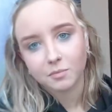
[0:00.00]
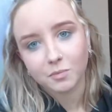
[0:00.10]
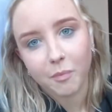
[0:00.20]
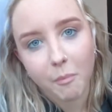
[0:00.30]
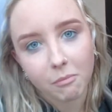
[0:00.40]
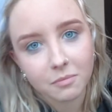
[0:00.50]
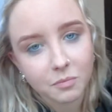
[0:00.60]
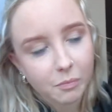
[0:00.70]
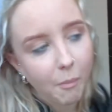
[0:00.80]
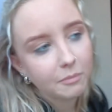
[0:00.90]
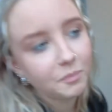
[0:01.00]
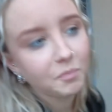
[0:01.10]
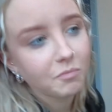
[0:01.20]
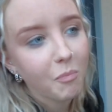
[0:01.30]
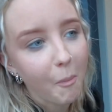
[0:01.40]
Alice, your
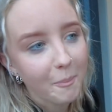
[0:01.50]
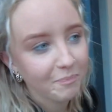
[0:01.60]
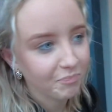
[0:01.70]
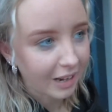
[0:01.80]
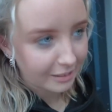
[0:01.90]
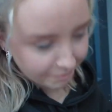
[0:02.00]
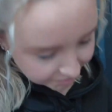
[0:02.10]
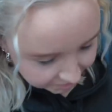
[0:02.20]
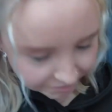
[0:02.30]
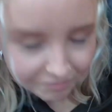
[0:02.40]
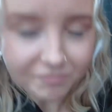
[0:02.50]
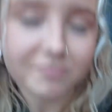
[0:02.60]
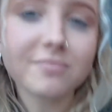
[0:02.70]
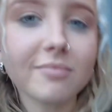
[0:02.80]
solo was incredible.